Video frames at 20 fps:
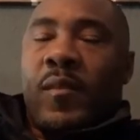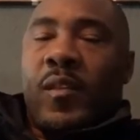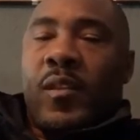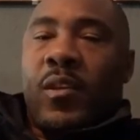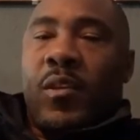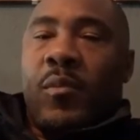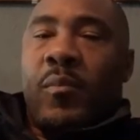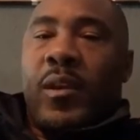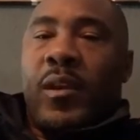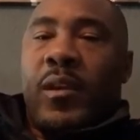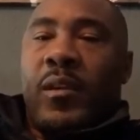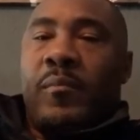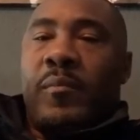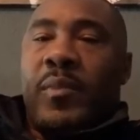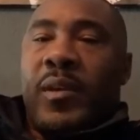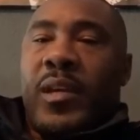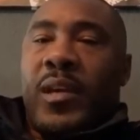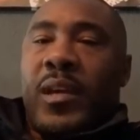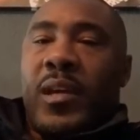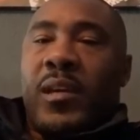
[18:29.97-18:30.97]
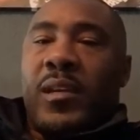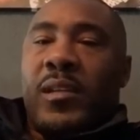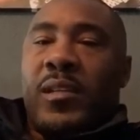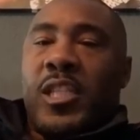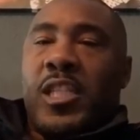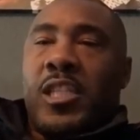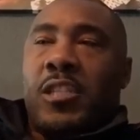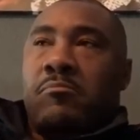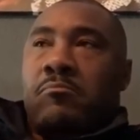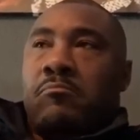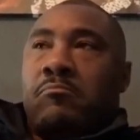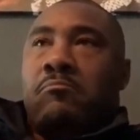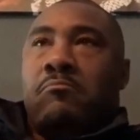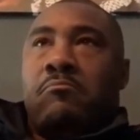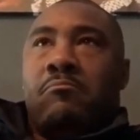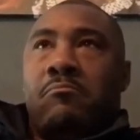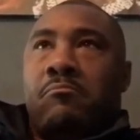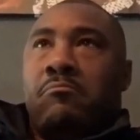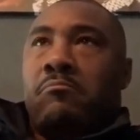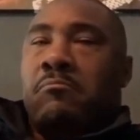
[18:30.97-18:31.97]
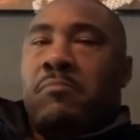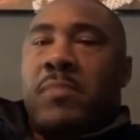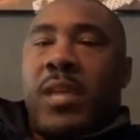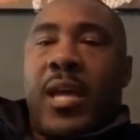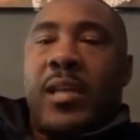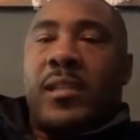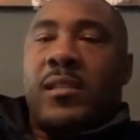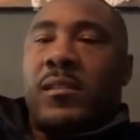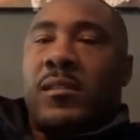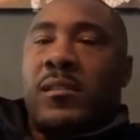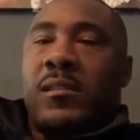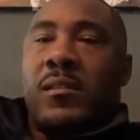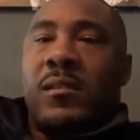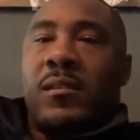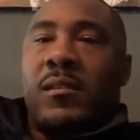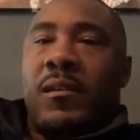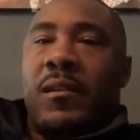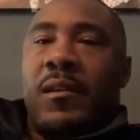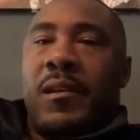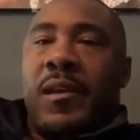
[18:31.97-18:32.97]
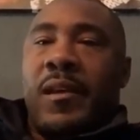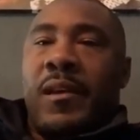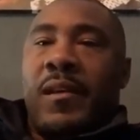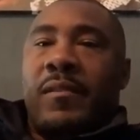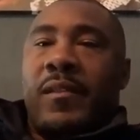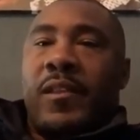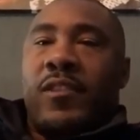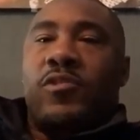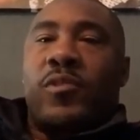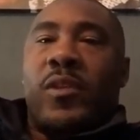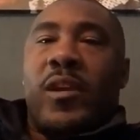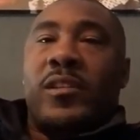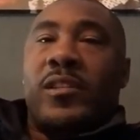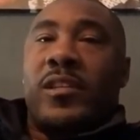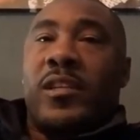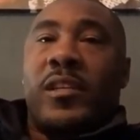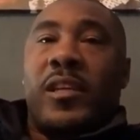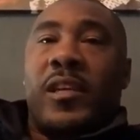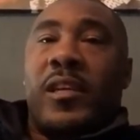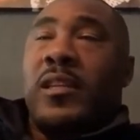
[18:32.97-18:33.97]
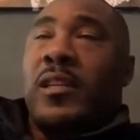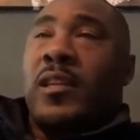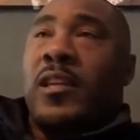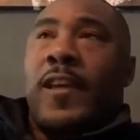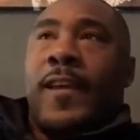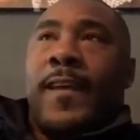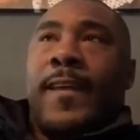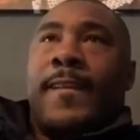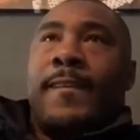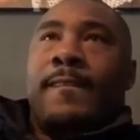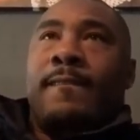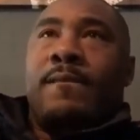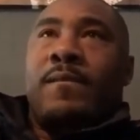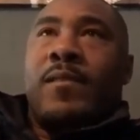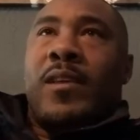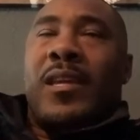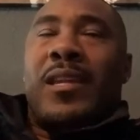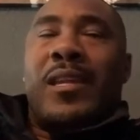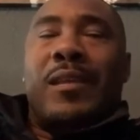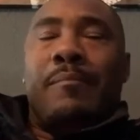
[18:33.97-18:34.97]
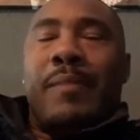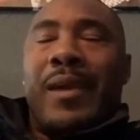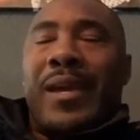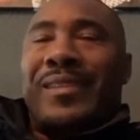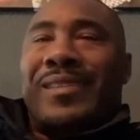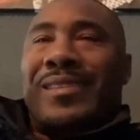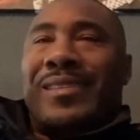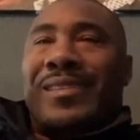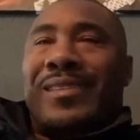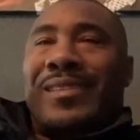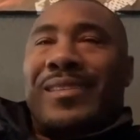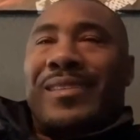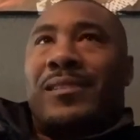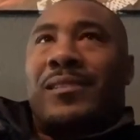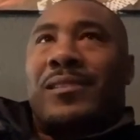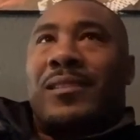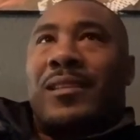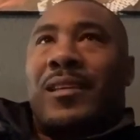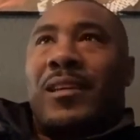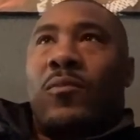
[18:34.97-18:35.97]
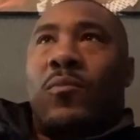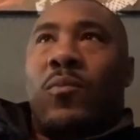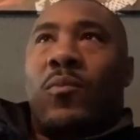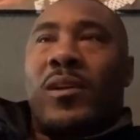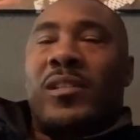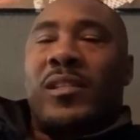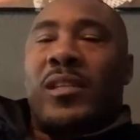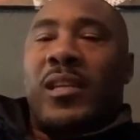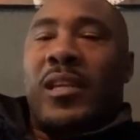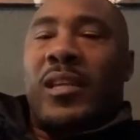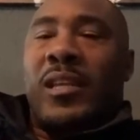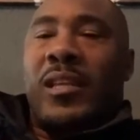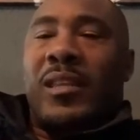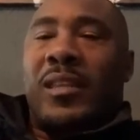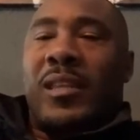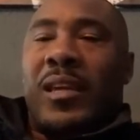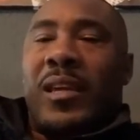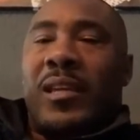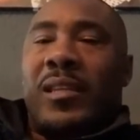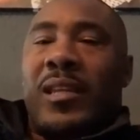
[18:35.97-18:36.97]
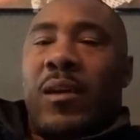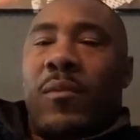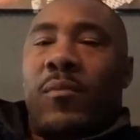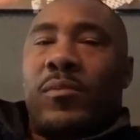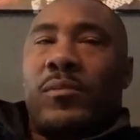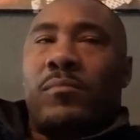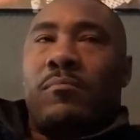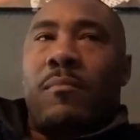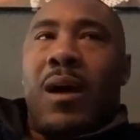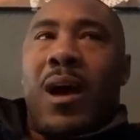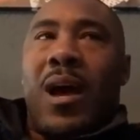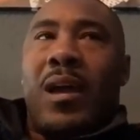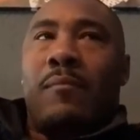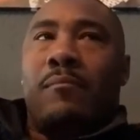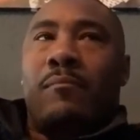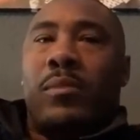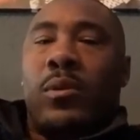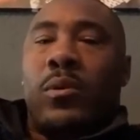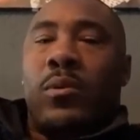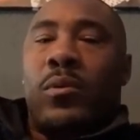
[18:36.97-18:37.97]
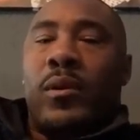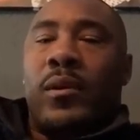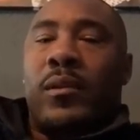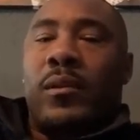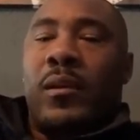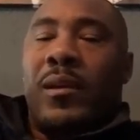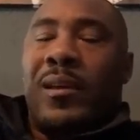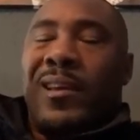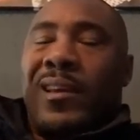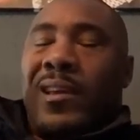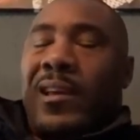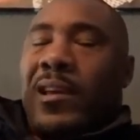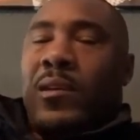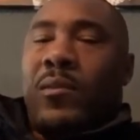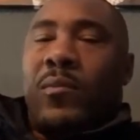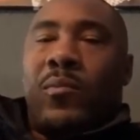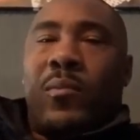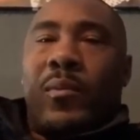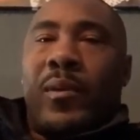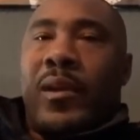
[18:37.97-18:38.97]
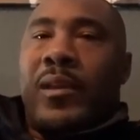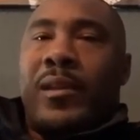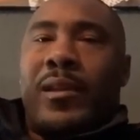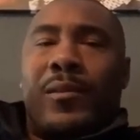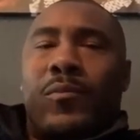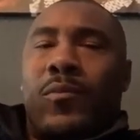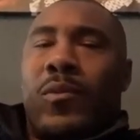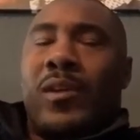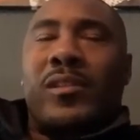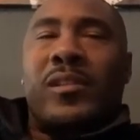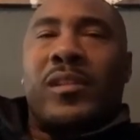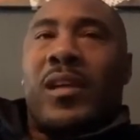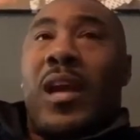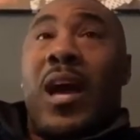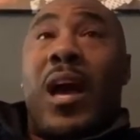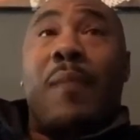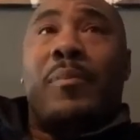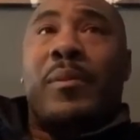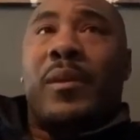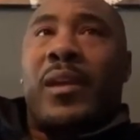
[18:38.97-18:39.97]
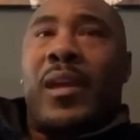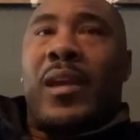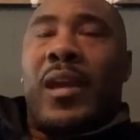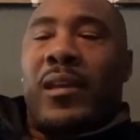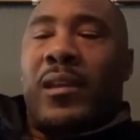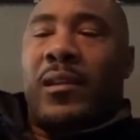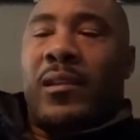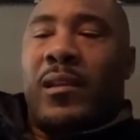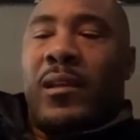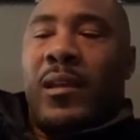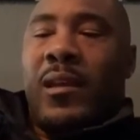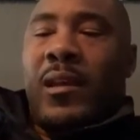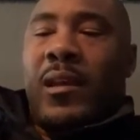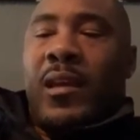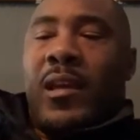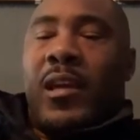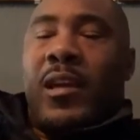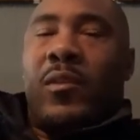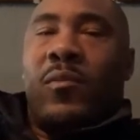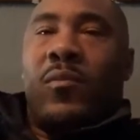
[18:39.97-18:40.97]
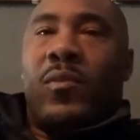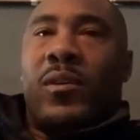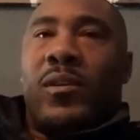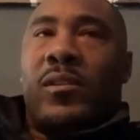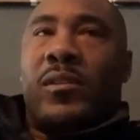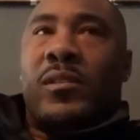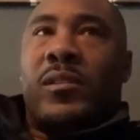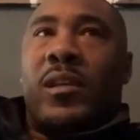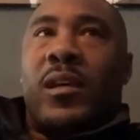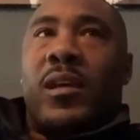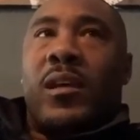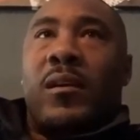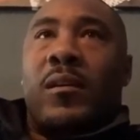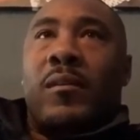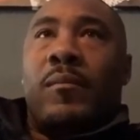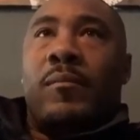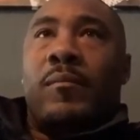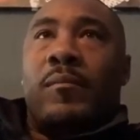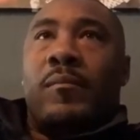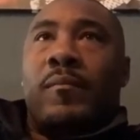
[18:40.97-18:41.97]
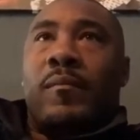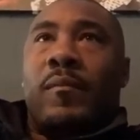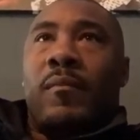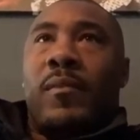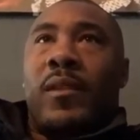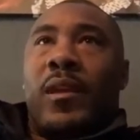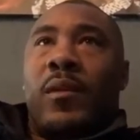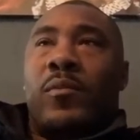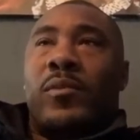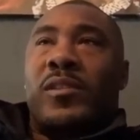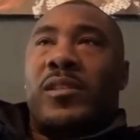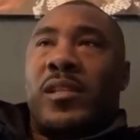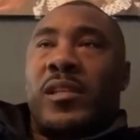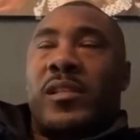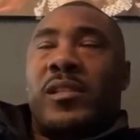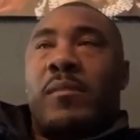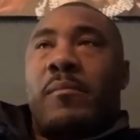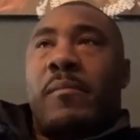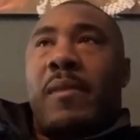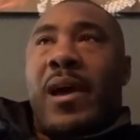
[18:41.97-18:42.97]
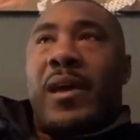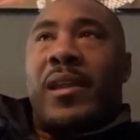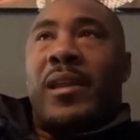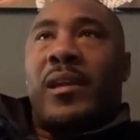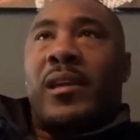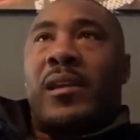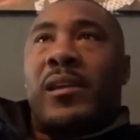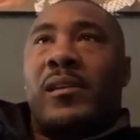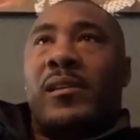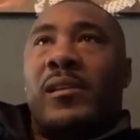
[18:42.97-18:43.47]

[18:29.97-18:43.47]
You know what I mean? Because that's the transit, and it made sense. It wasn't anything that was mind blowing. It wasn't complicated. It was systematic.